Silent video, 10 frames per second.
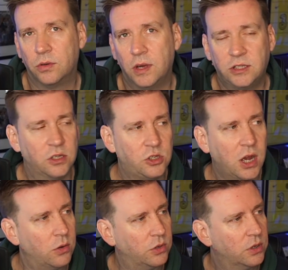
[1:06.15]
It's a
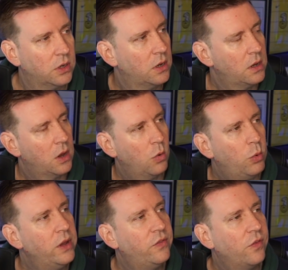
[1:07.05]
joke.
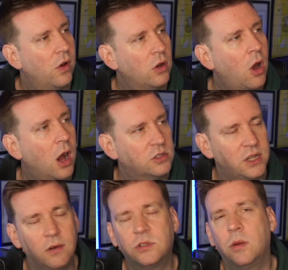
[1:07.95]
We've got
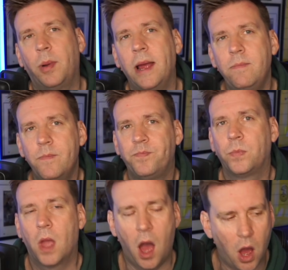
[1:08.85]
ourselves to blame,
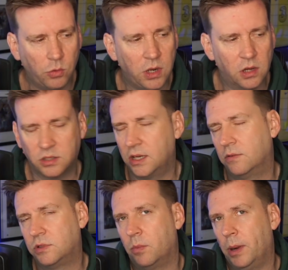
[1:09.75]
only
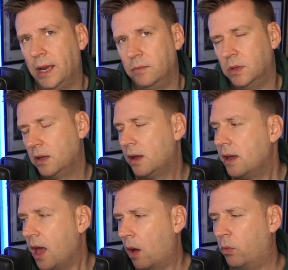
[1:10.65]
ourselves to blame.
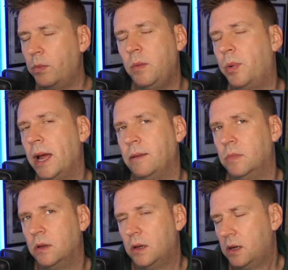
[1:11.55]
And when we blame
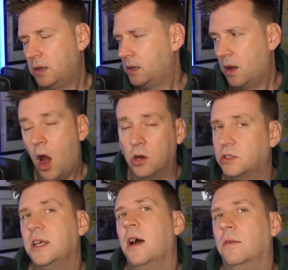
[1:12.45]

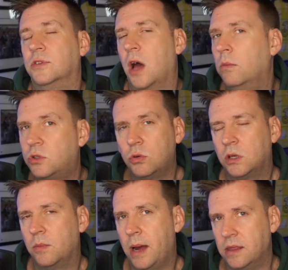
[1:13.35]
ourselves, I'm talking
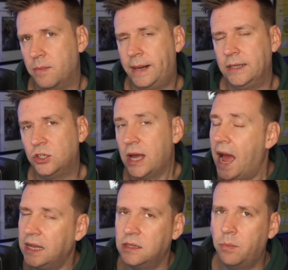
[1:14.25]
about the manager
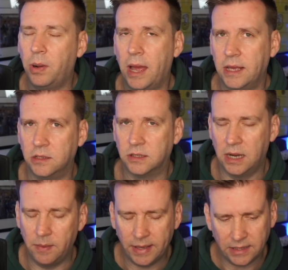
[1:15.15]
and the players. Now,
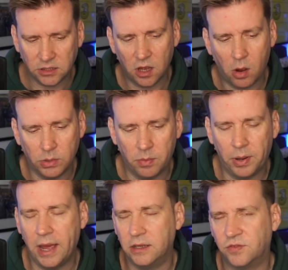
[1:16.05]
let me get started with the
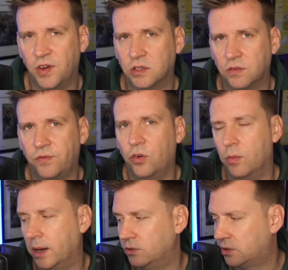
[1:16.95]
players first and
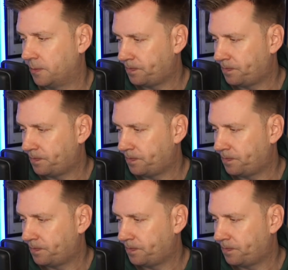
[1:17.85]
foremost.